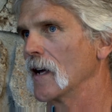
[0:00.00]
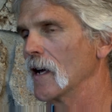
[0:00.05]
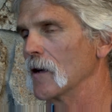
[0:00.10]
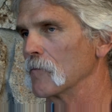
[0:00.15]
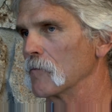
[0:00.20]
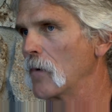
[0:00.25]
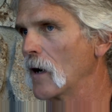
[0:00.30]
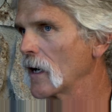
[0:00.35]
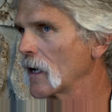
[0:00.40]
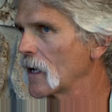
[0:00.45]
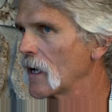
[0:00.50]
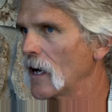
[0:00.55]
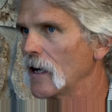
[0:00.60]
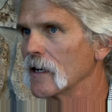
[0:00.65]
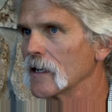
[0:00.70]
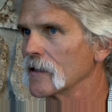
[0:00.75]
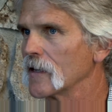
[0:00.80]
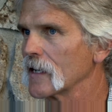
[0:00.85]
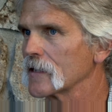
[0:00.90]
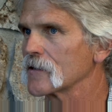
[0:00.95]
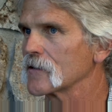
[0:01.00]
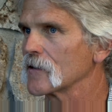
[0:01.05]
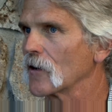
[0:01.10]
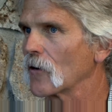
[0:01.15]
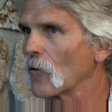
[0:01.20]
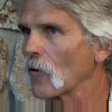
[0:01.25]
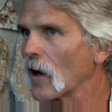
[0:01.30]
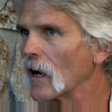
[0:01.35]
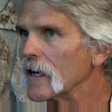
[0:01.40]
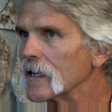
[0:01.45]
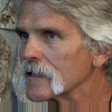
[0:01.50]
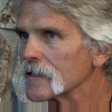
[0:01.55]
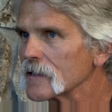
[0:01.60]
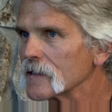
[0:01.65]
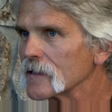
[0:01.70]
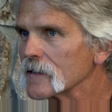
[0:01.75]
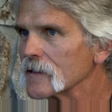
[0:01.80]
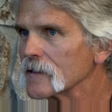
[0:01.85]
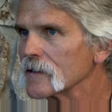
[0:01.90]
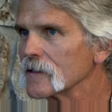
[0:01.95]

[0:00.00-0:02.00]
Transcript: and by golly, that's their right.